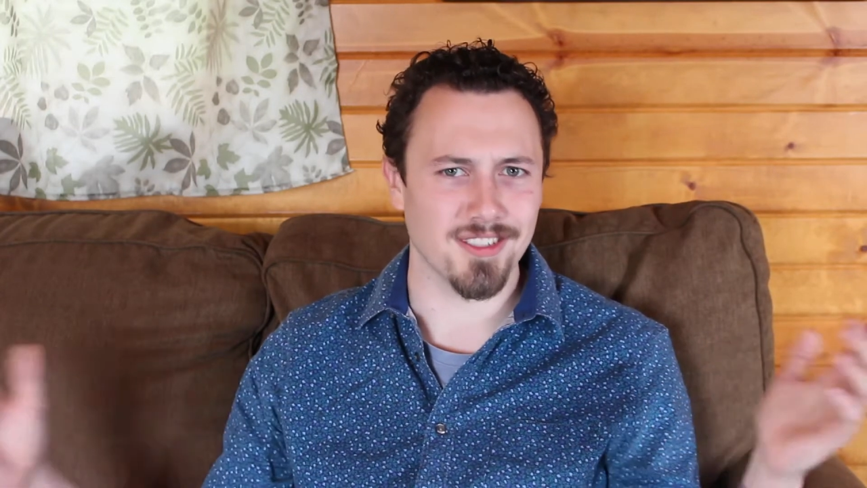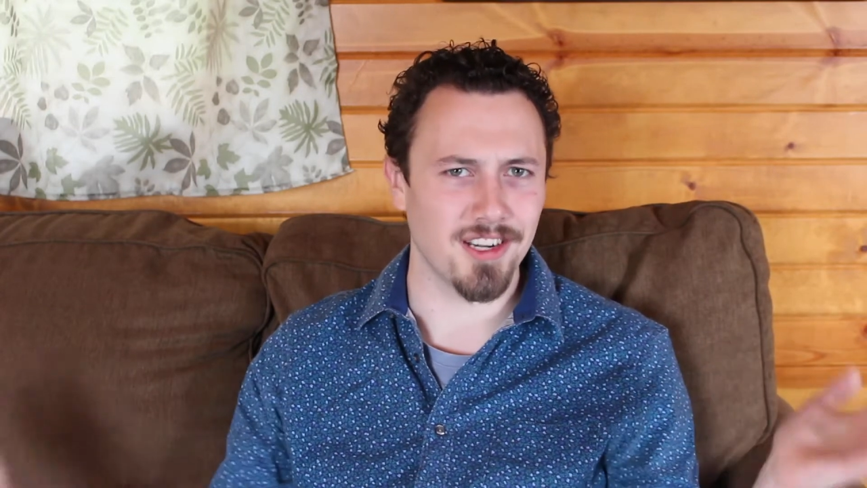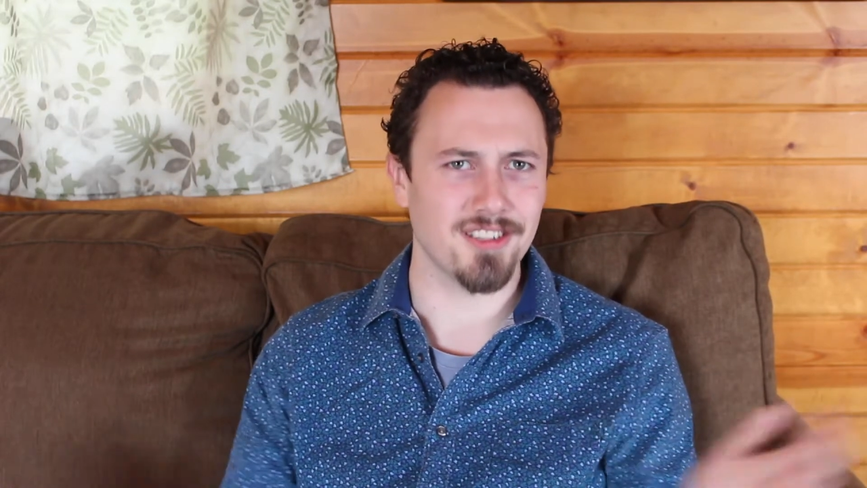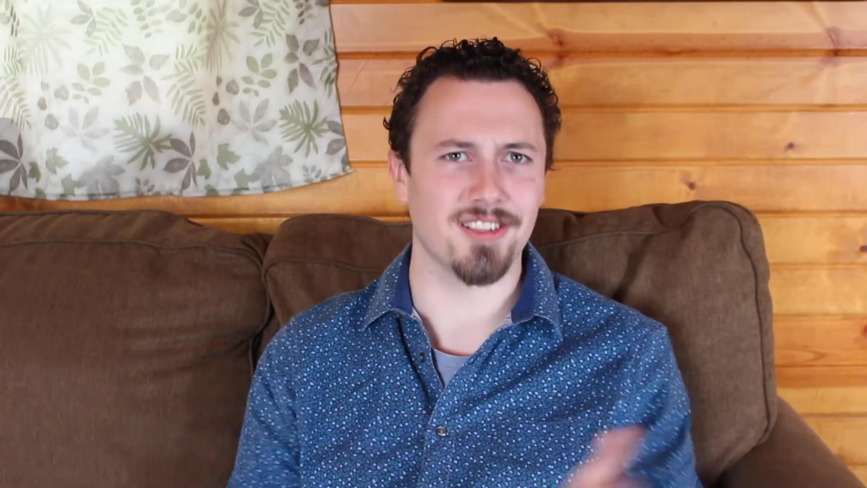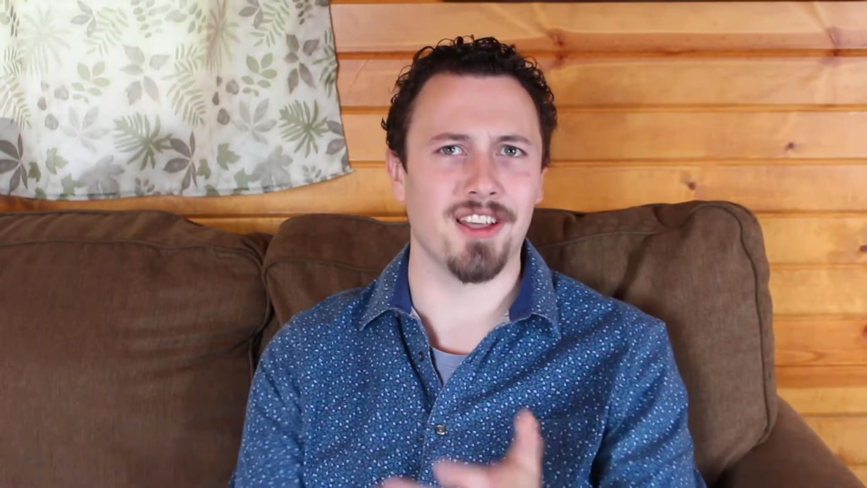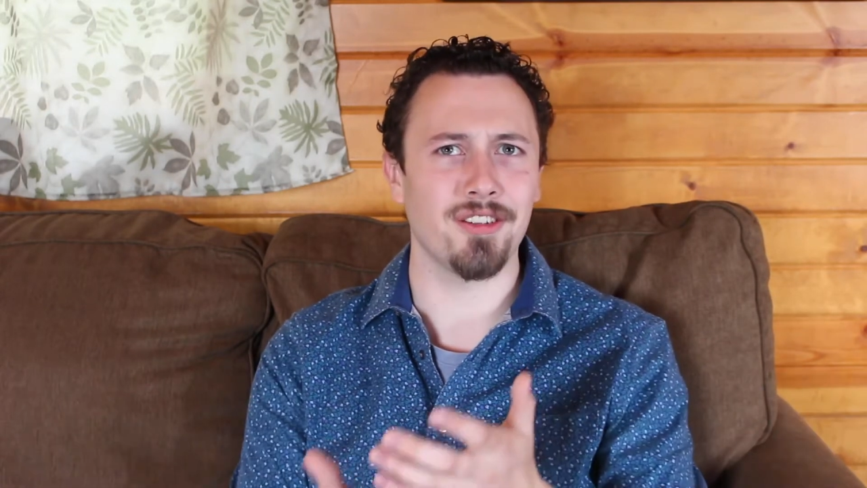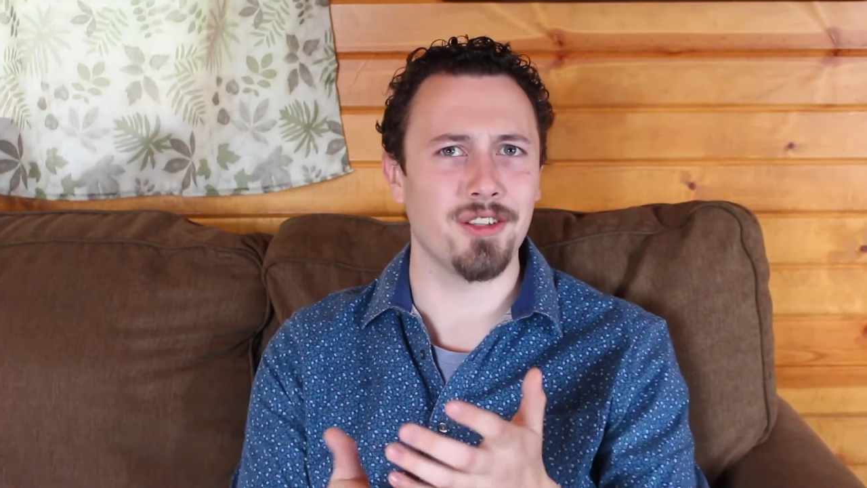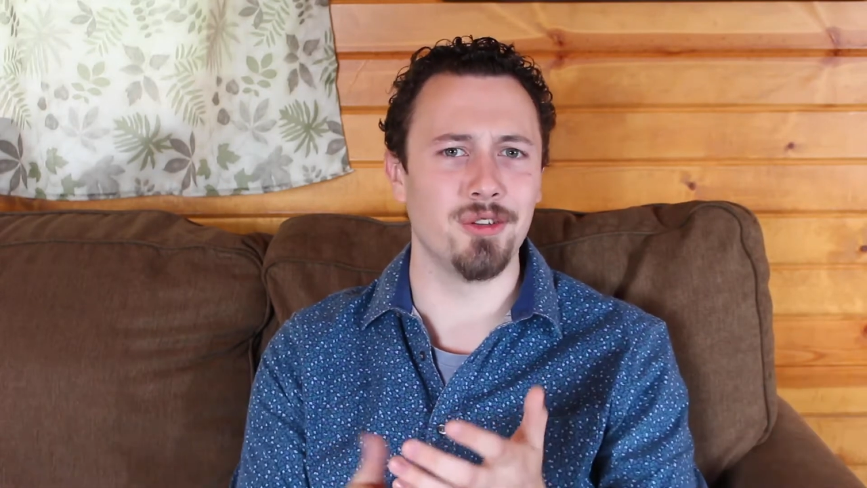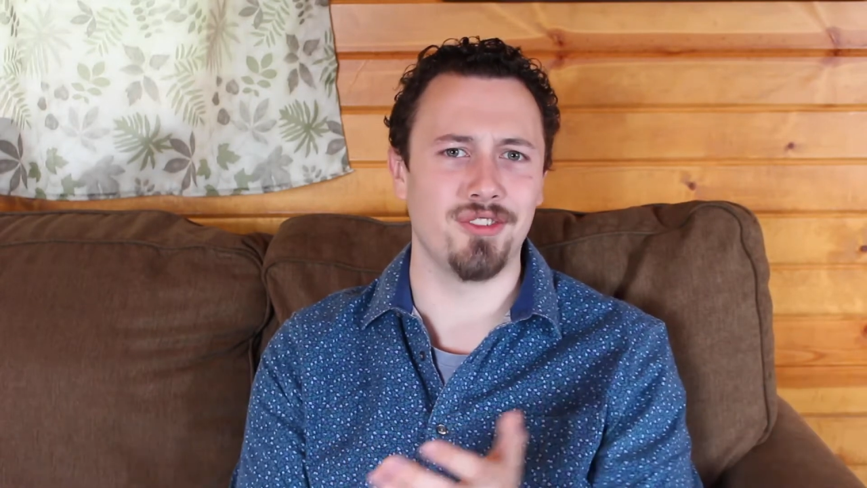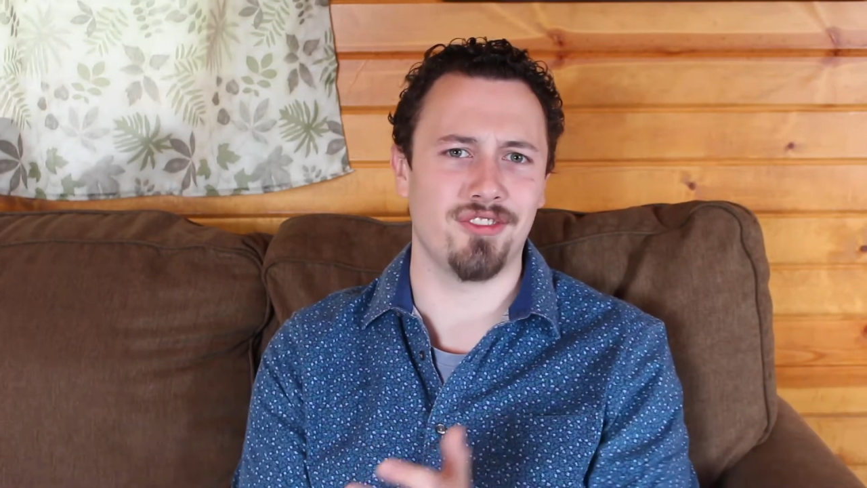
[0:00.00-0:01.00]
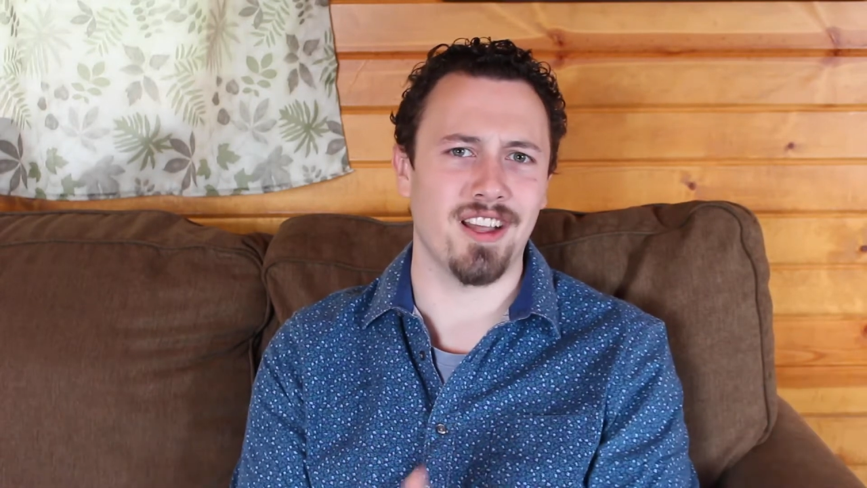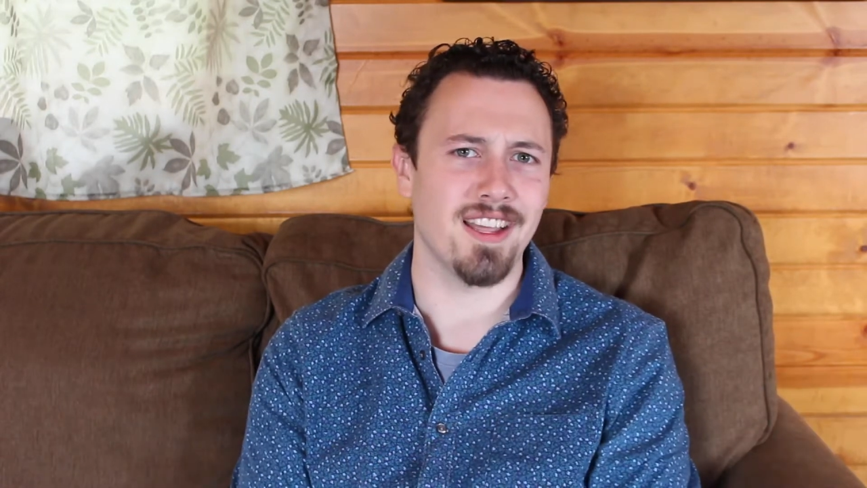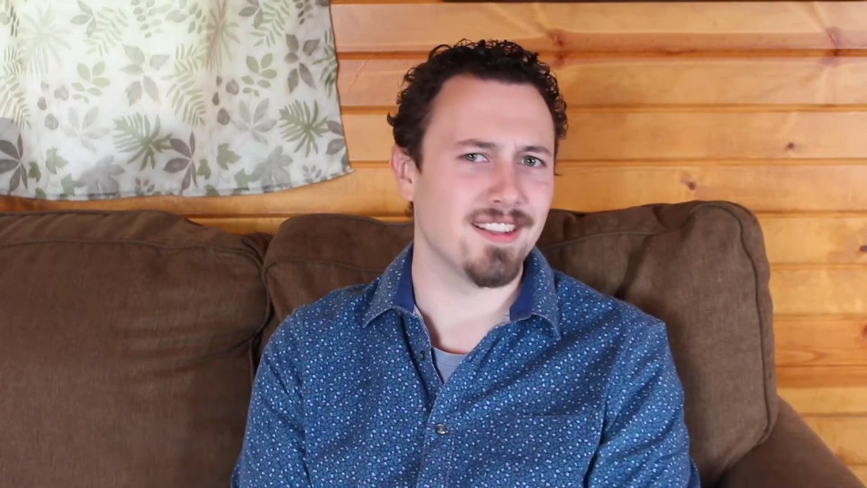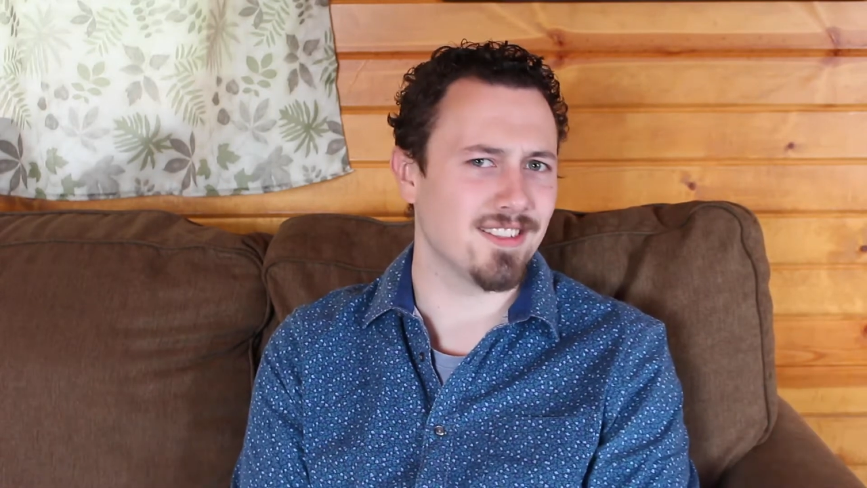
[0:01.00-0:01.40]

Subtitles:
starts another huge fight,